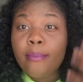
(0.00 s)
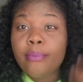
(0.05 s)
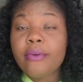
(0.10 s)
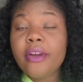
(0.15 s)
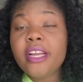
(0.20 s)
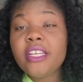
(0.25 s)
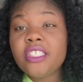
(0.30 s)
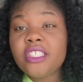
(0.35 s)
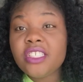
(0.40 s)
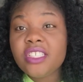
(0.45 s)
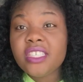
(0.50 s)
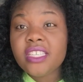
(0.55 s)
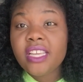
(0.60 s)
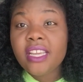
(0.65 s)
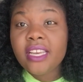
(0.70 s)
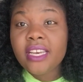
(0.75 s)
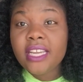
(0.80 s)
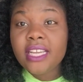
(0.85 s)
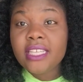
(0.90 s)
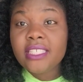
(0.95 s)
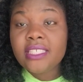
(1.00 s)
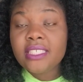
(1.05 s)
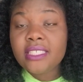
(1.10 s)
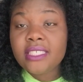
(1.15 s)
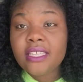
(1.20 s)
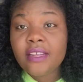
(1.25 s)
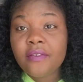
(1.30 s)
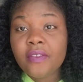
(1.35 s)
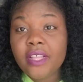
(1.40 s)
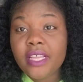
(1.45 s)
bright your skin is and
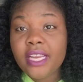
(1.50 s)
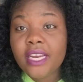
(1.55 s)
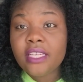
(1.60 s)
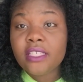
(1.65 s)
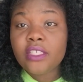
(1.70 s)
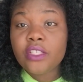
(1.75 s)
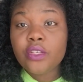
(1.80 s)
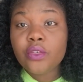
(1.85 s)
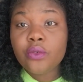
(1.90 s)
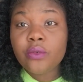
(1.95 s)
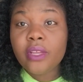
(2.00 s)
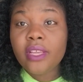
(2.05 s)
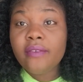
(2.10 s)
stuff like that too.